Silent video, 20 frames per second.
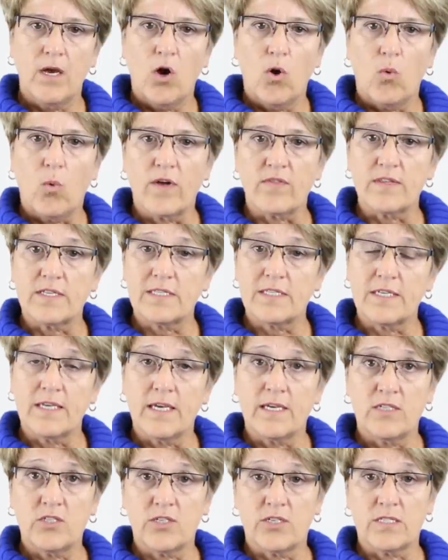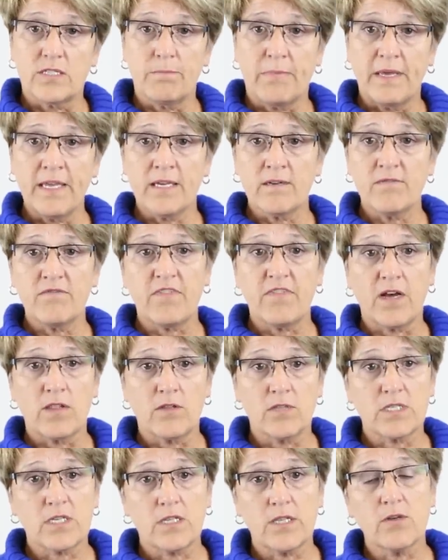while the CHS band
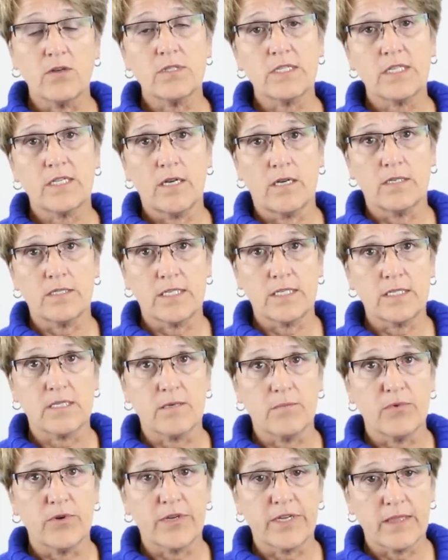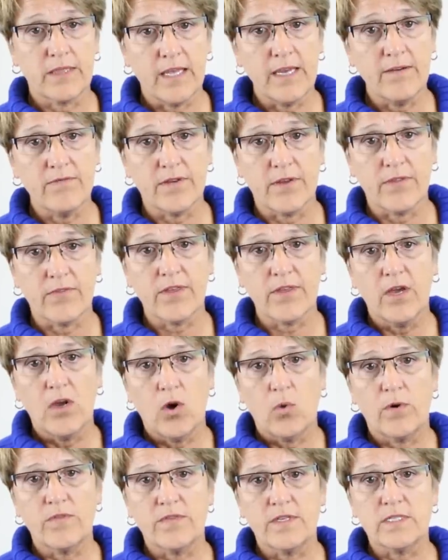follows closely on December 11th
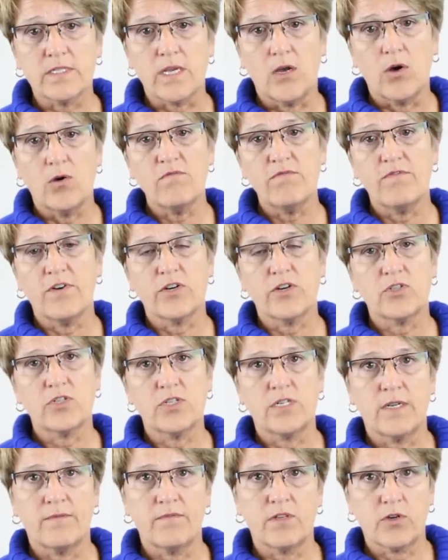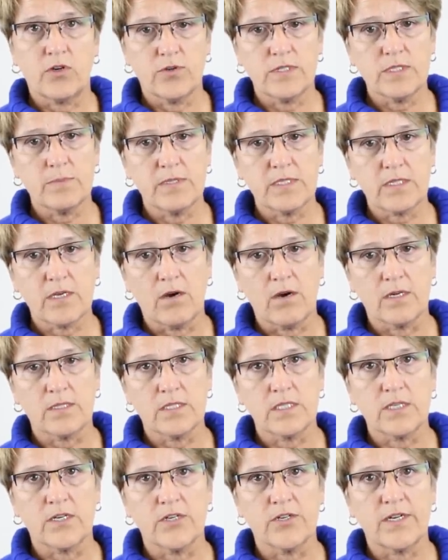with its own version of the Christmas
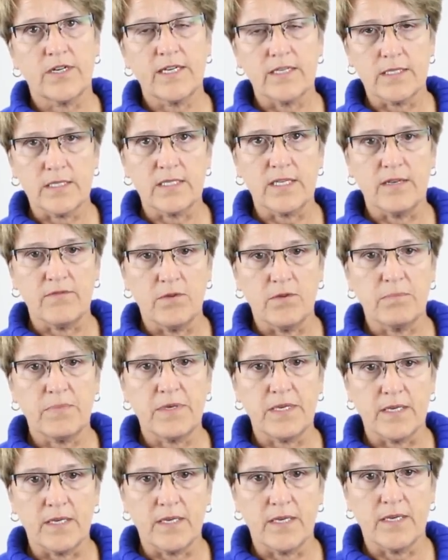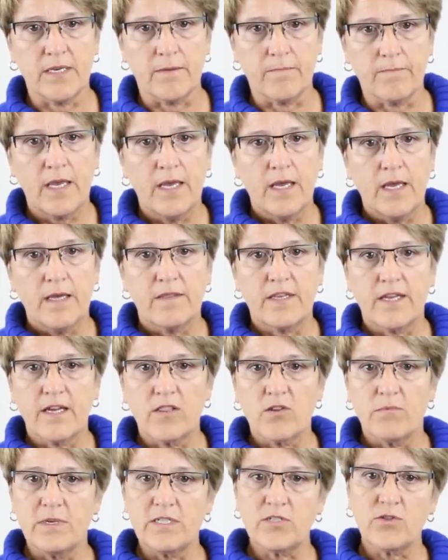concert at 7 p.m.
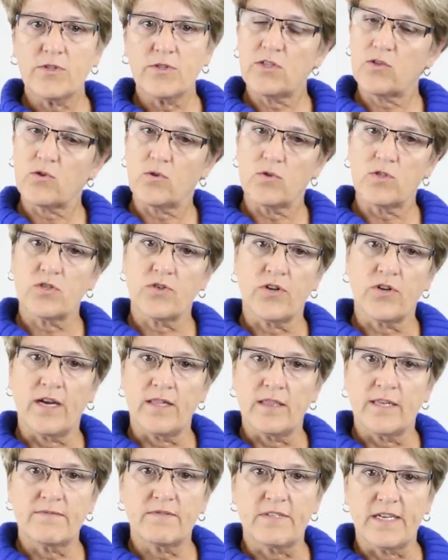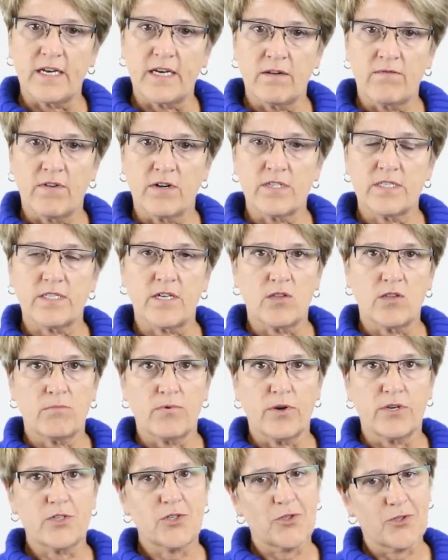The elementary schools are not left out of our
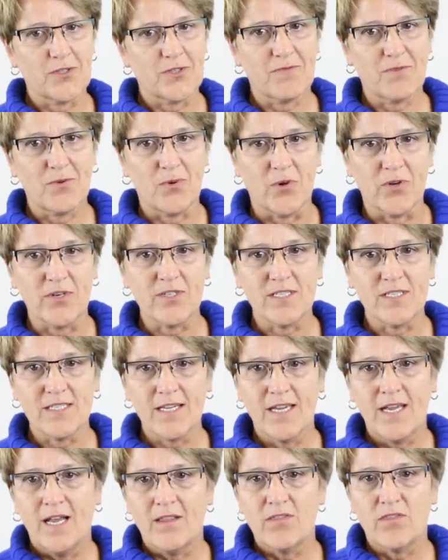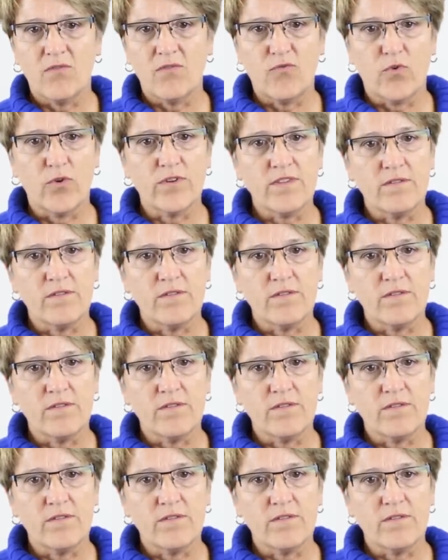celebrations, of course. The